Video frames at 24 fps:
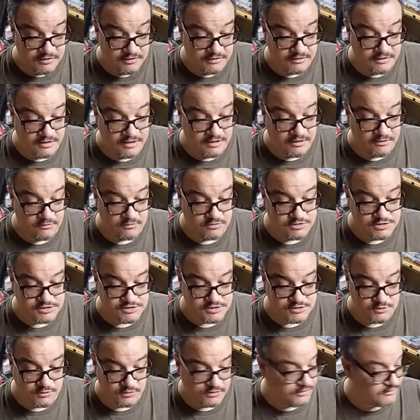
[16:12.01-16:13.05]
Now we're
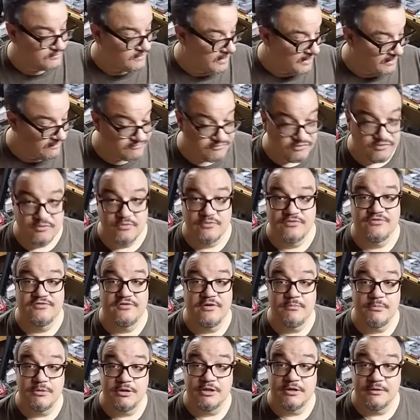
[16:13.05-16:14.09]
just going to have to
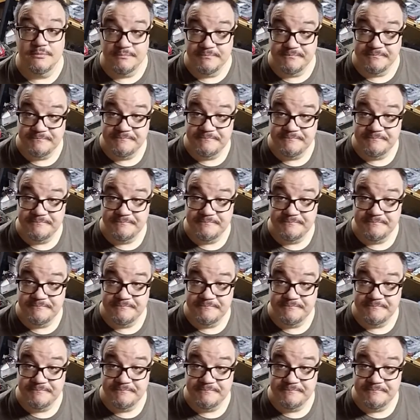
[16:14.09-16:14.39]
assemble it.